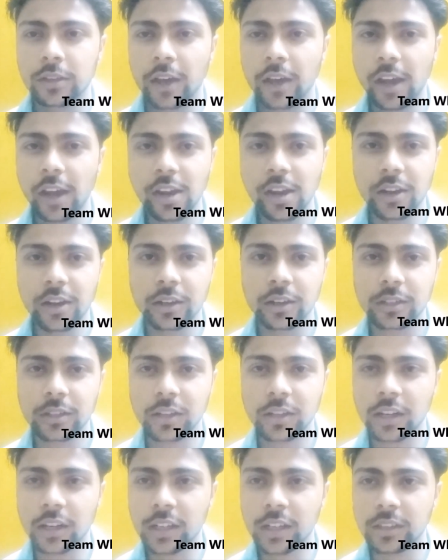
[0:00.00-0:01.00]
Hey
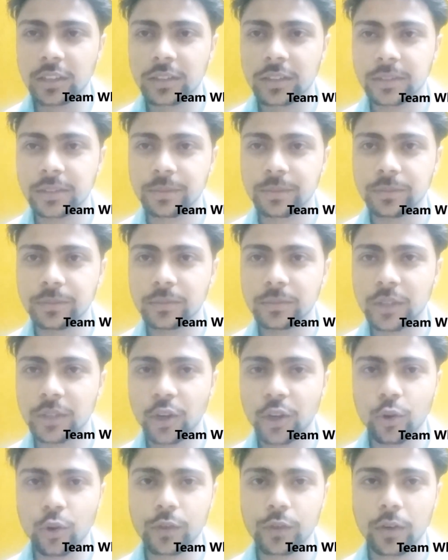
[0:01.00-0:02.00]
Karan, the
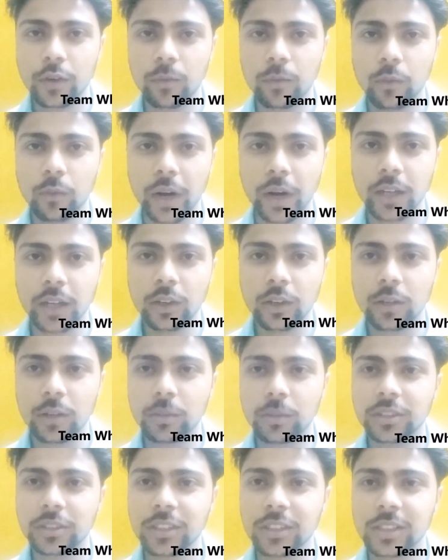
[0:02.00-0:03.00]
dude from White
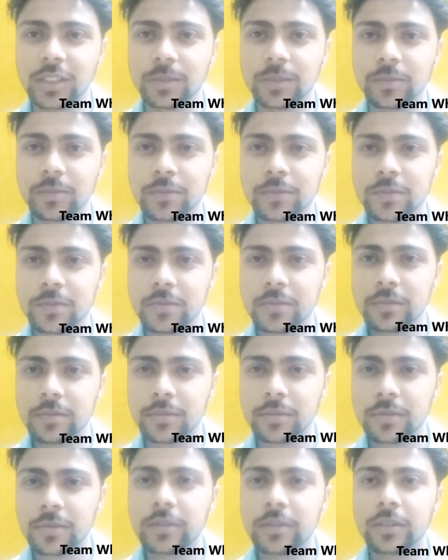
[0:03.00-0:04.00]
Collar Muscle.
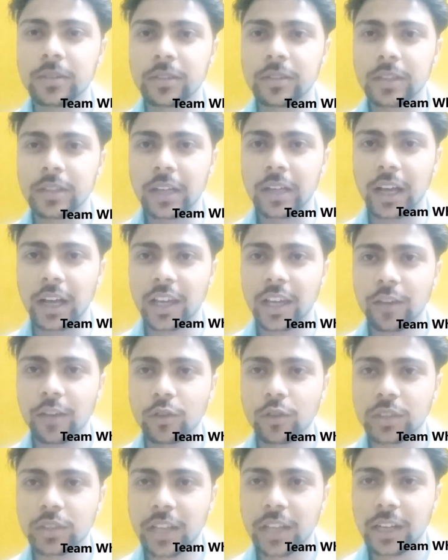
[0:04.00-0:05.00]
I give
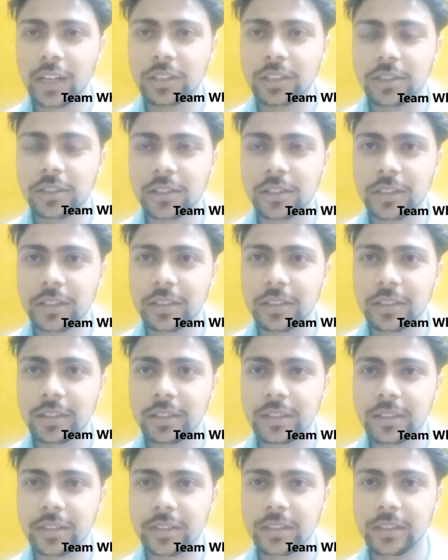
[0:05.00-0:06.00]
you a challenge.
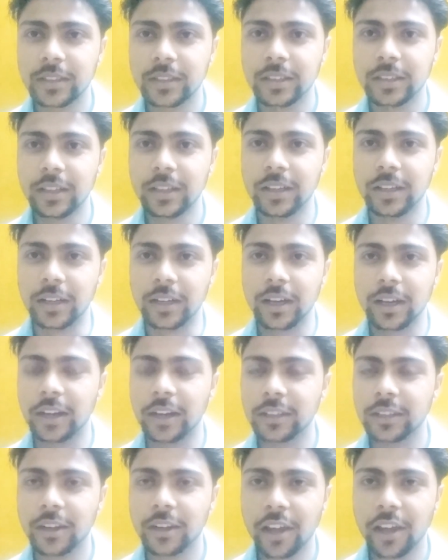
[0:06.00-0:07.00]

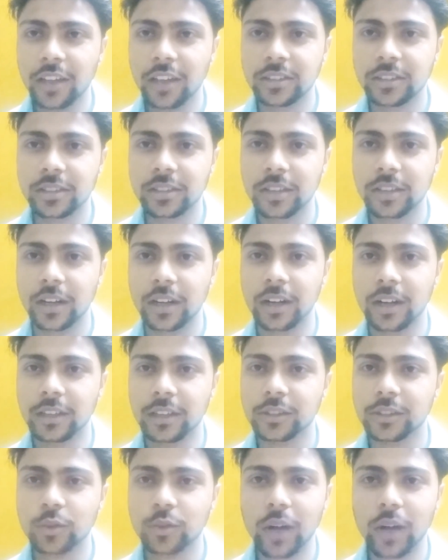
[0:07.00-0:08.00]
100 days,
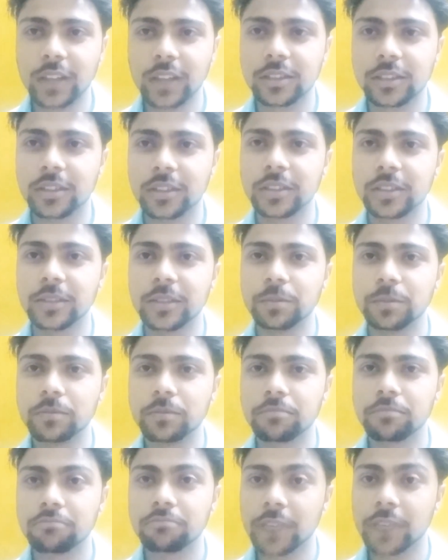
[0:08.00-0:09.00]
100 squats
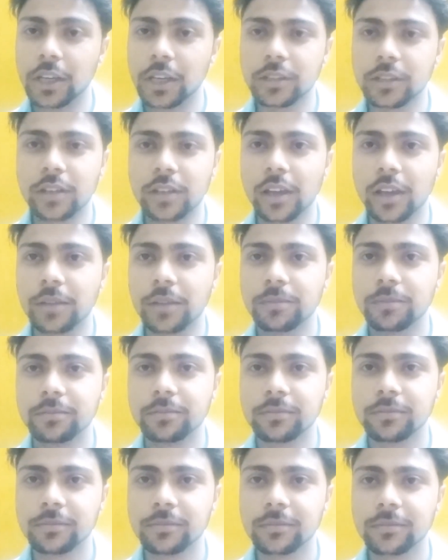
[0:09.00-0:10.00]
each day.
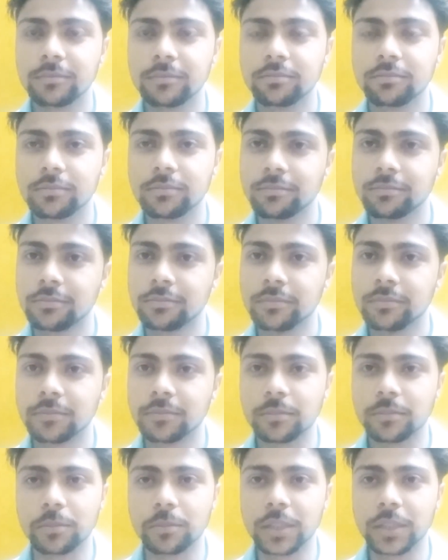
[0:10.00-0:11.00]

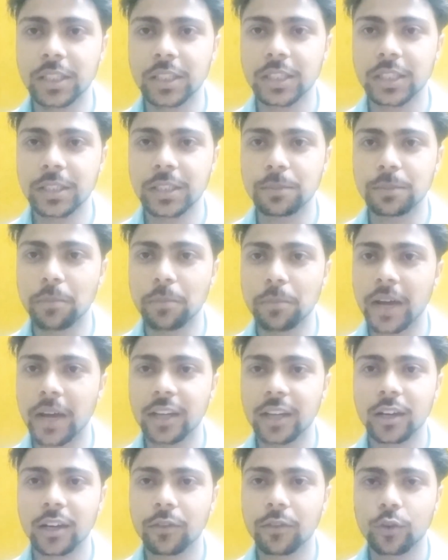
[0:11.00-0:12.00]
Be
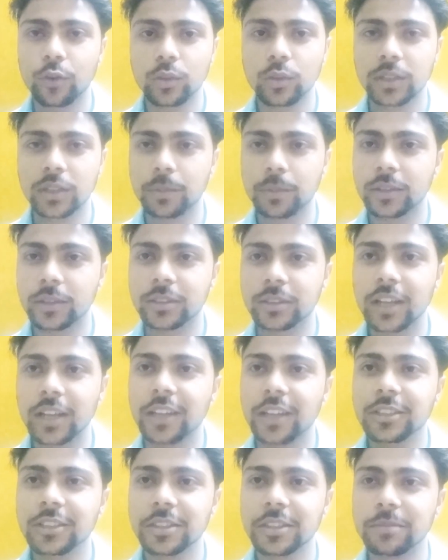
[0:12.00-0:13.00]
man enough to accept this
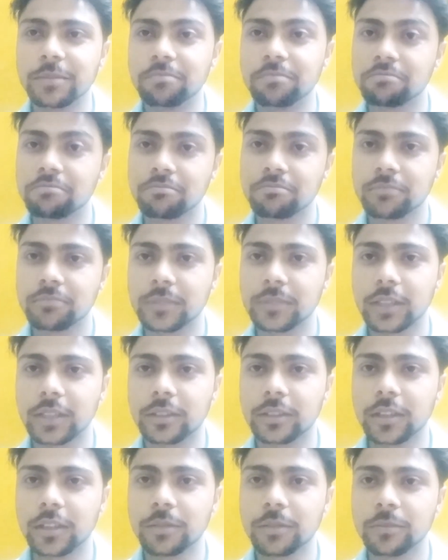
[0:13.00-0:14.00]
challenge.
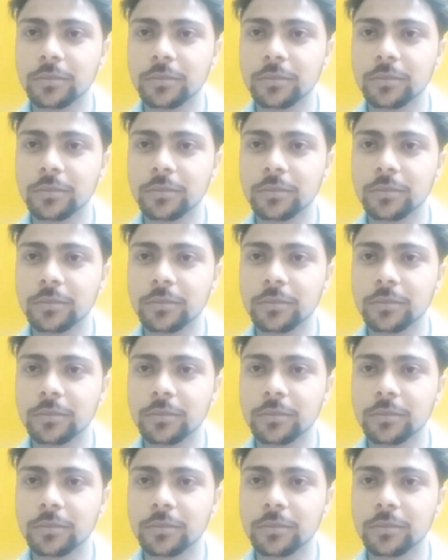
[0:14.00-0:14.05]
Let's see.